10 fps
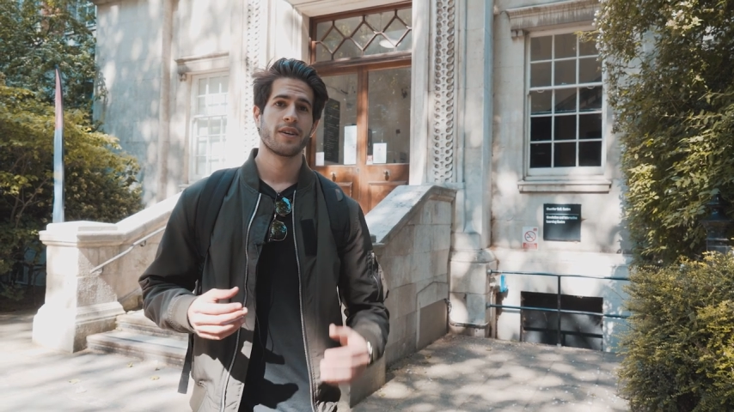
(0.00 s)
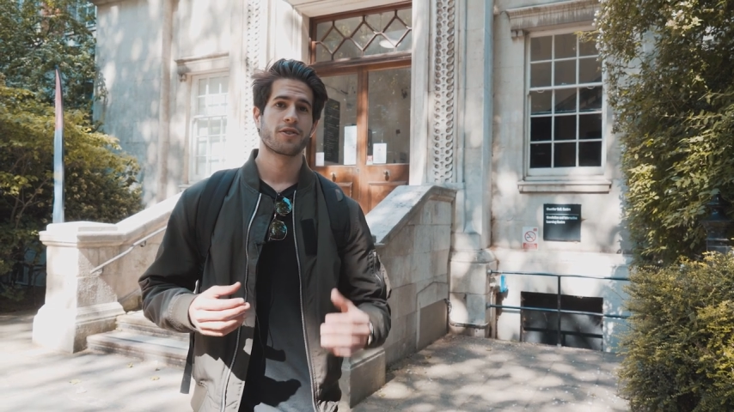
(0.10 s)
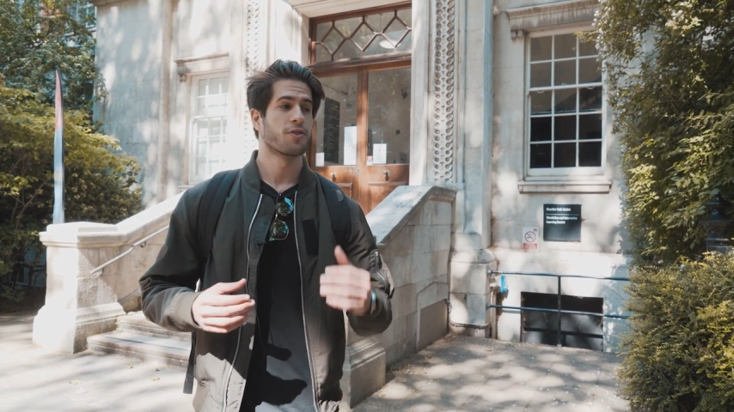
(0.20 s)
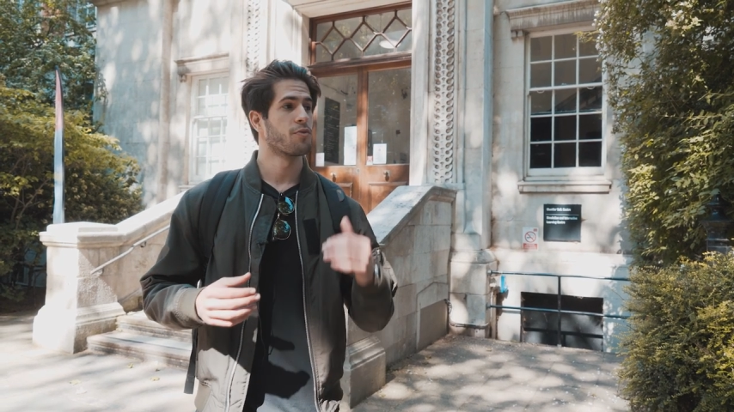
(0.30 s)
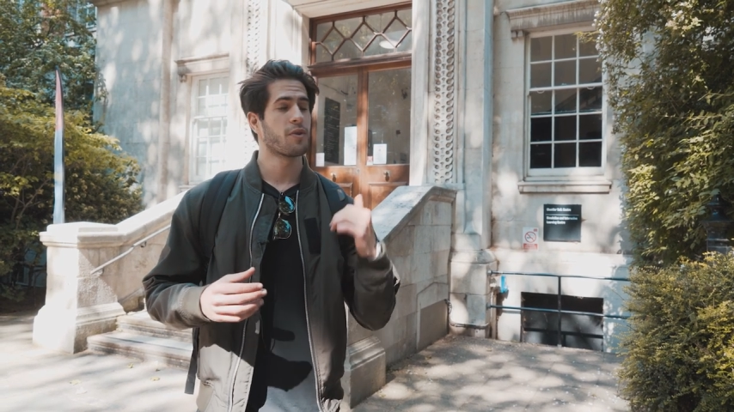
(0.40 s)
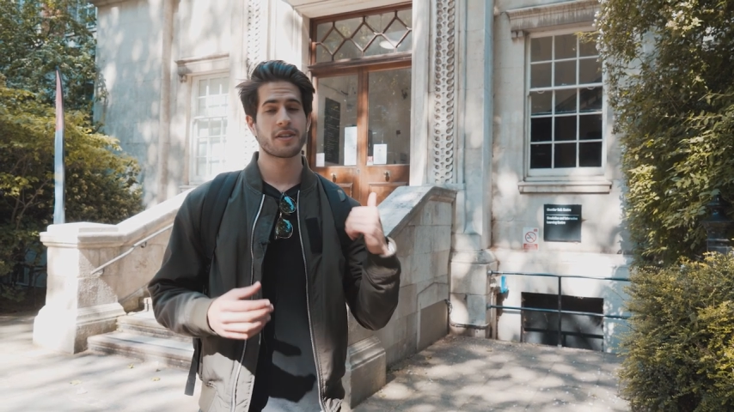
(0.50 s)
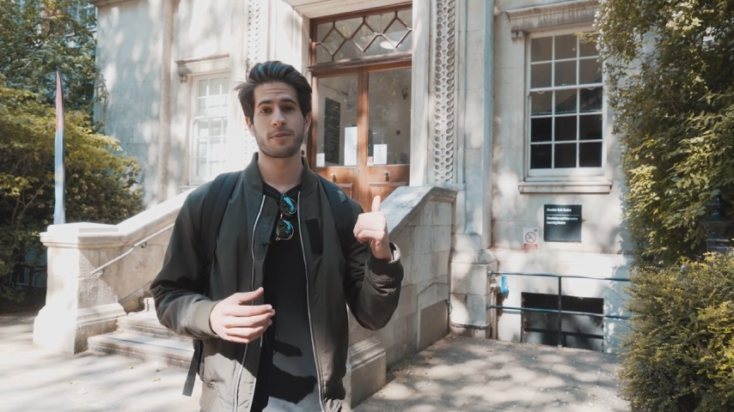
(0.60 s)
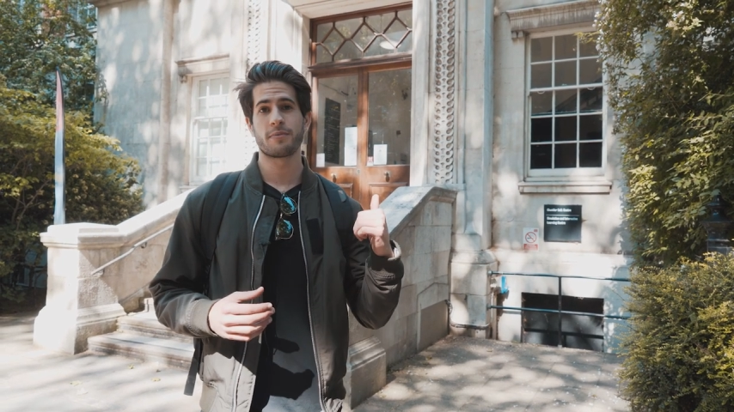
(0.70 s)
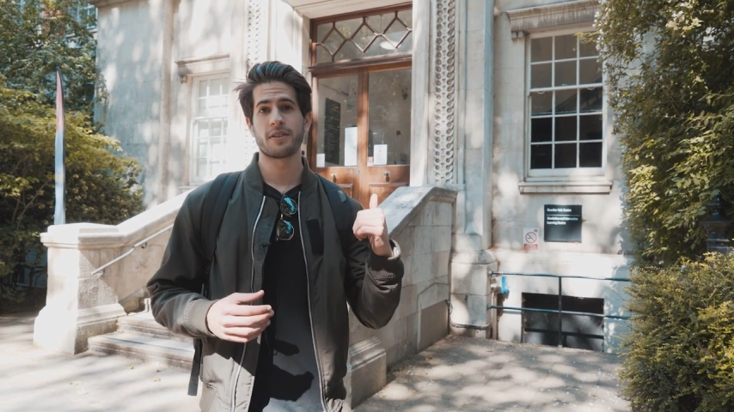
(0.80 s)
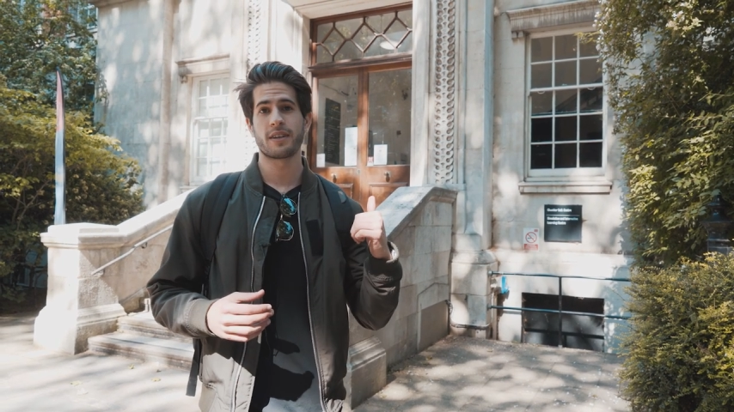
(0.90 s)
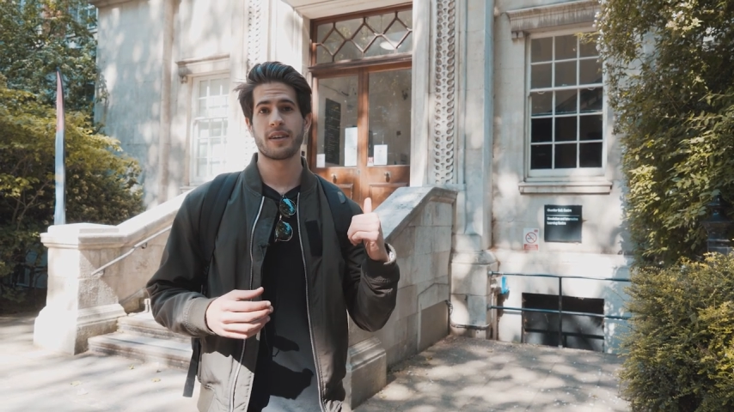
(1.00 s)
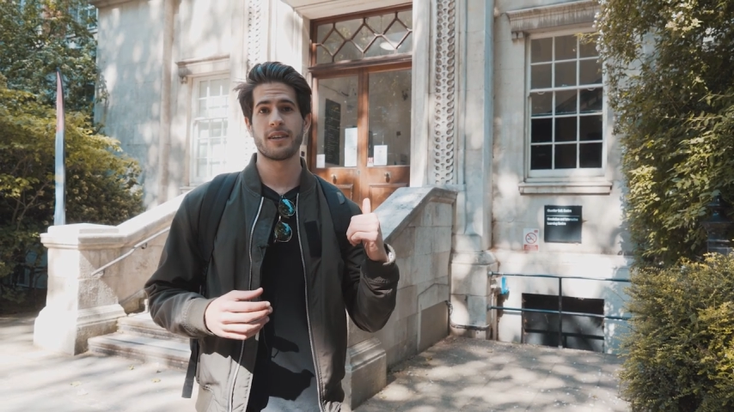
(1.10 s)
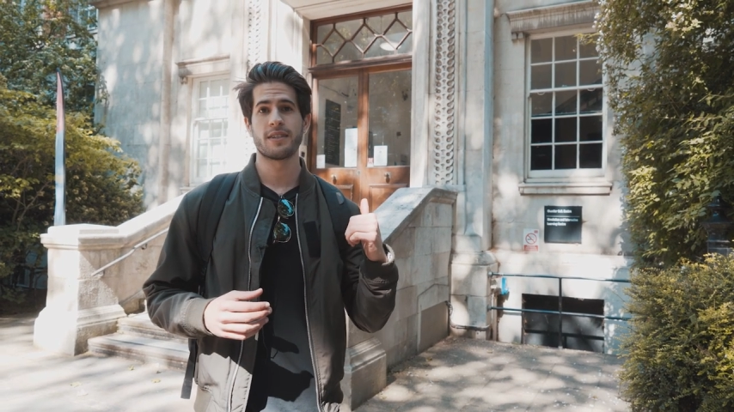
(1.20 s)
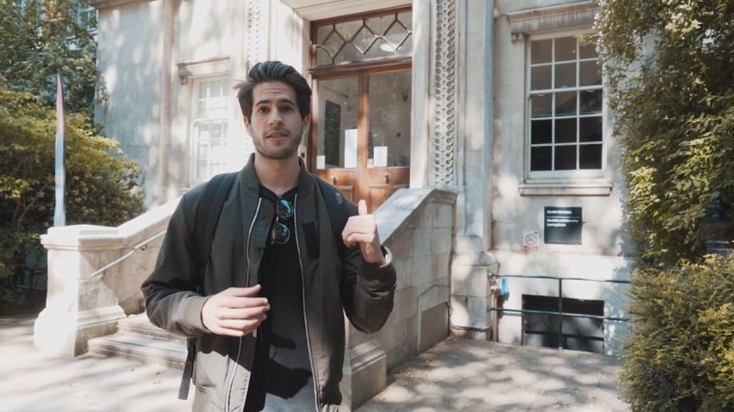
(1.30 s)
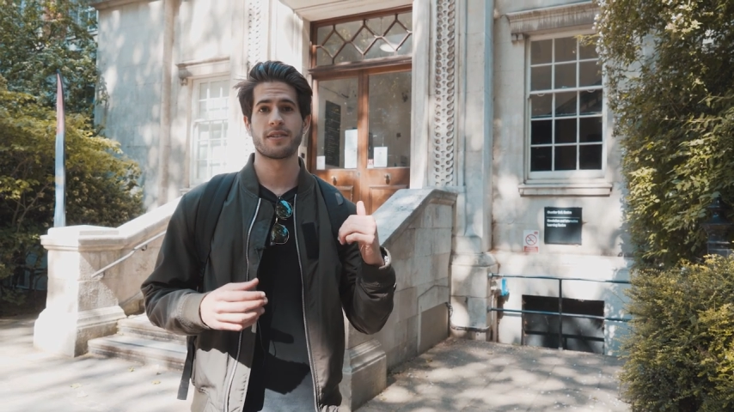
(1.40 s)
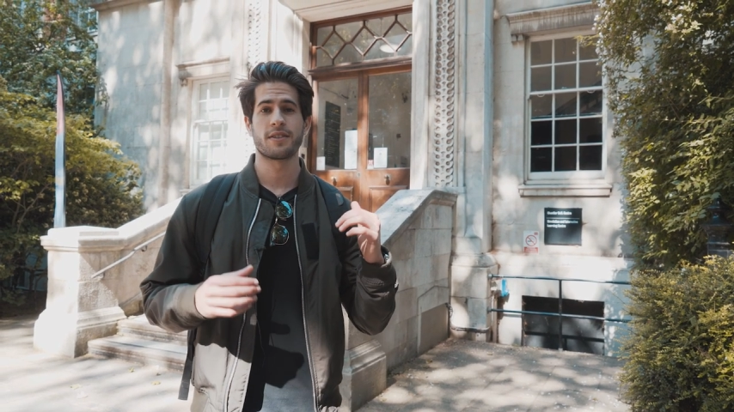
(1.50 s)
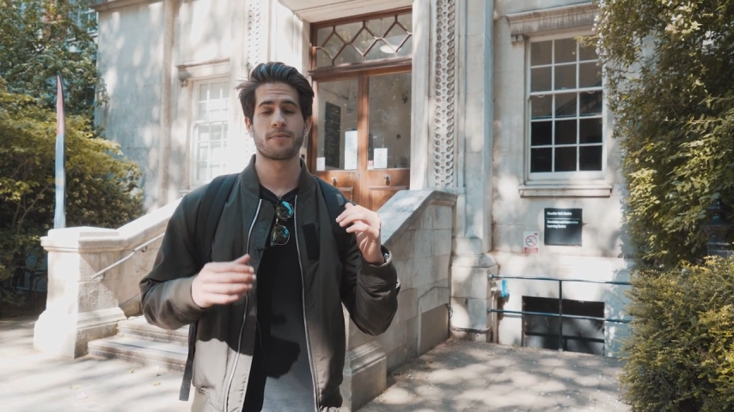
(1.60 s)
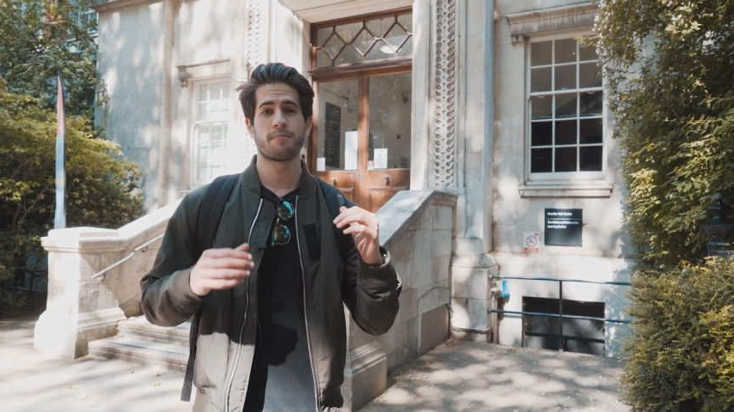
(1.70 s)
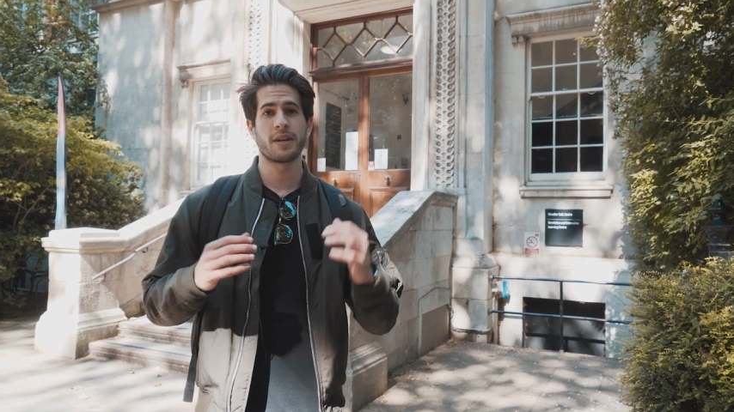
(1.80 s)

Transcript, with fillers: So what this building is, is it's